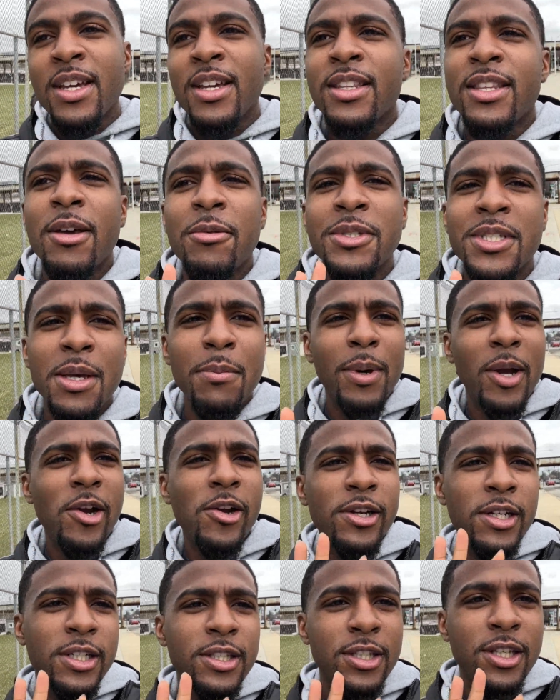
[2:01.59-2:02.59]
They was
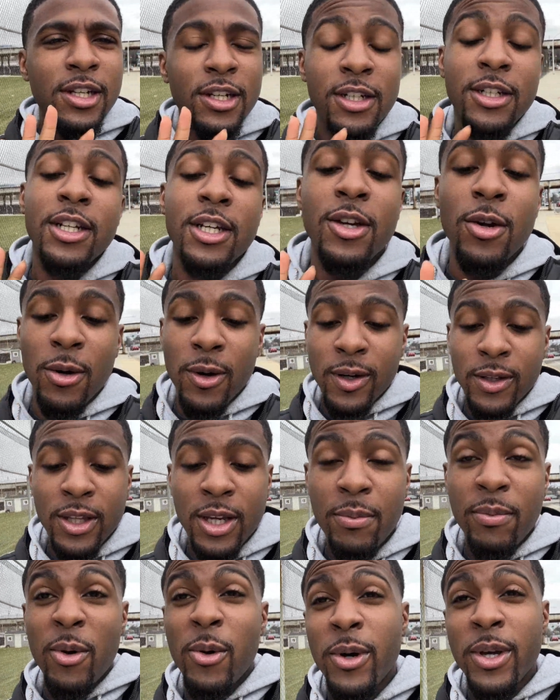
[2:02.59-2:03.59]
comparing it to the Dior
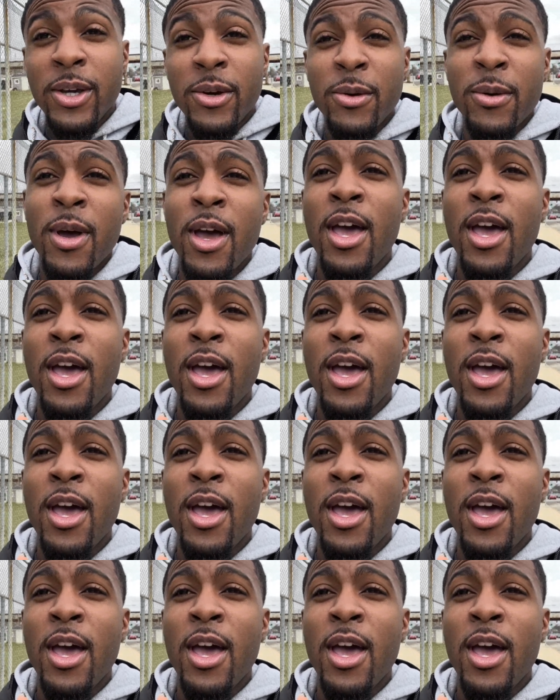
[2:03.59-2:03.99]
lip oil